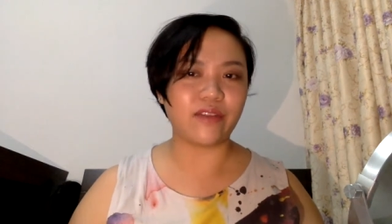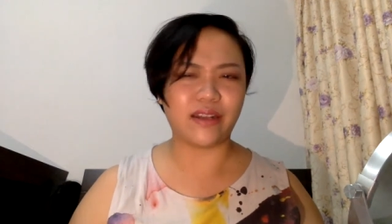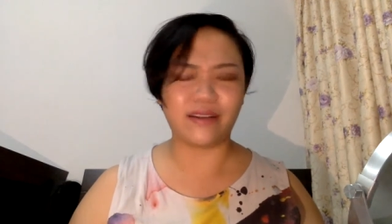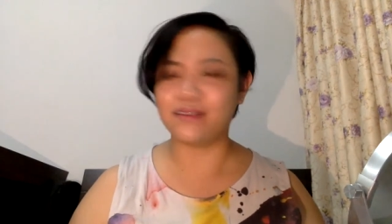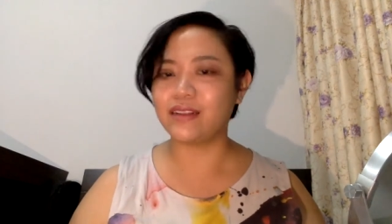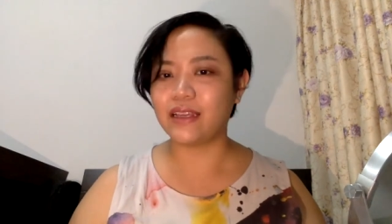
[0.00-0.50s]

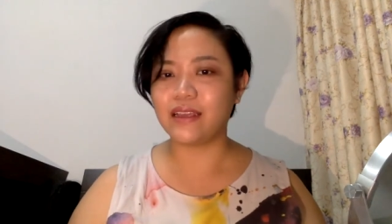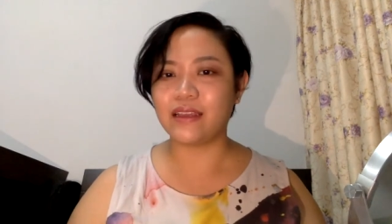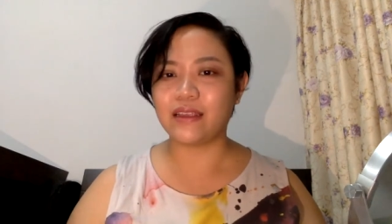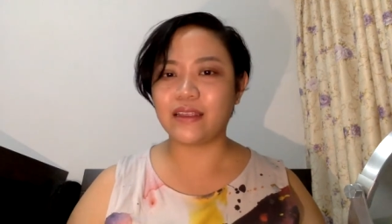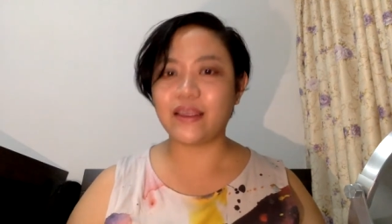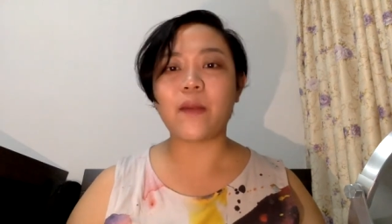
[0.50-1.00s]
And
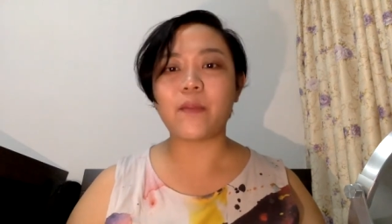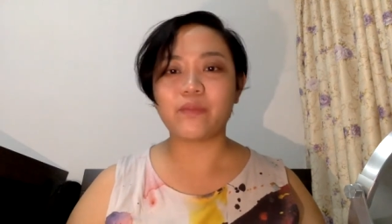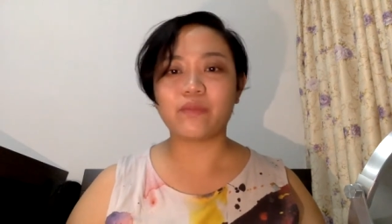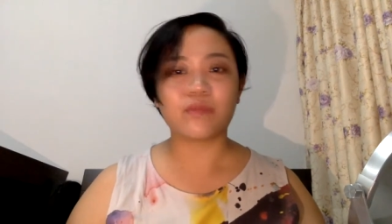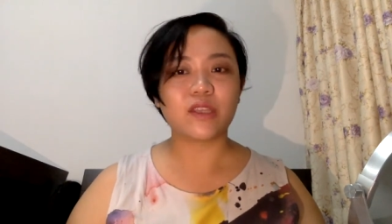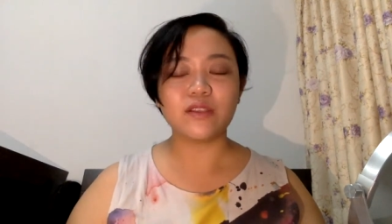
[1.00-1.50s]
yeah,
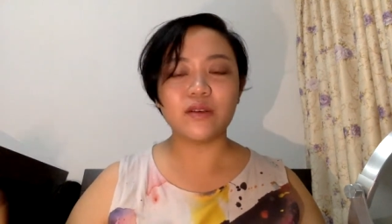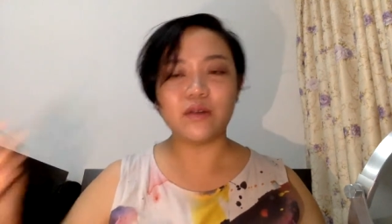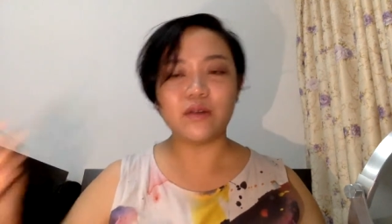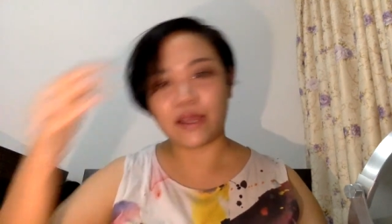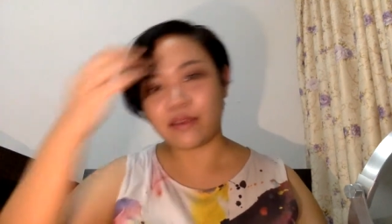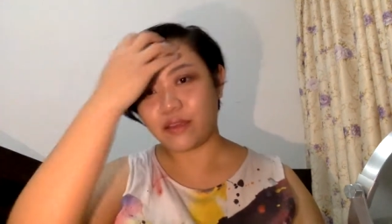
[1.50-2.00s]
so
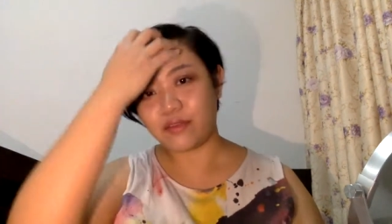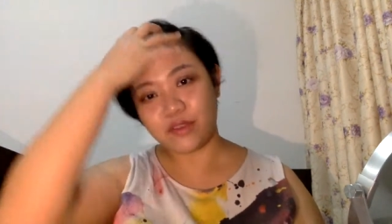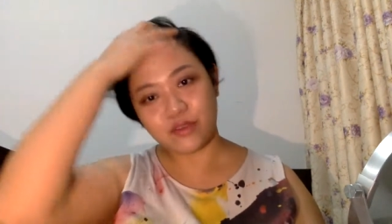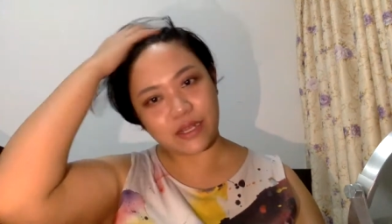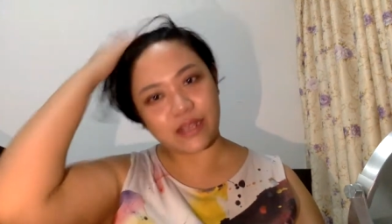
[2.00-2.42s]
I feel